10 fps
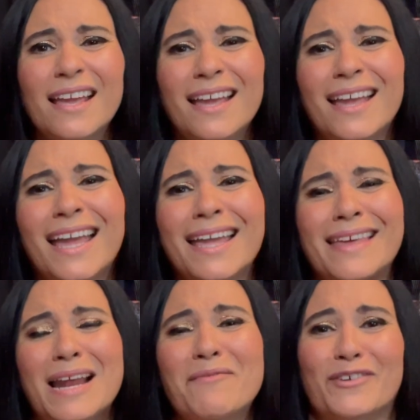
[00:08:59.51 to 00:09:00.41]
and
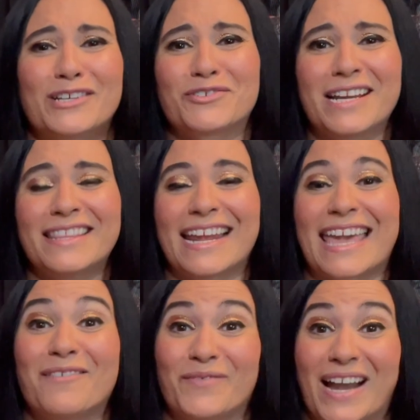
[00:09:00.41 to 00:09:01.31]
then I'm frustrated that I
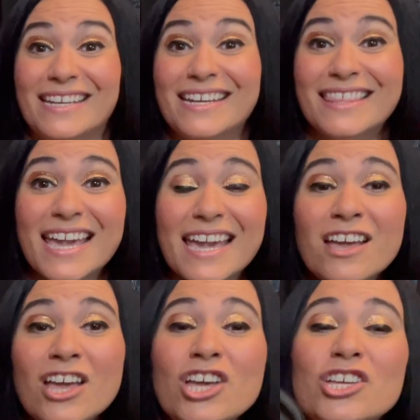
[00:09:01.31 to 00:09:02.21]
can't find anything.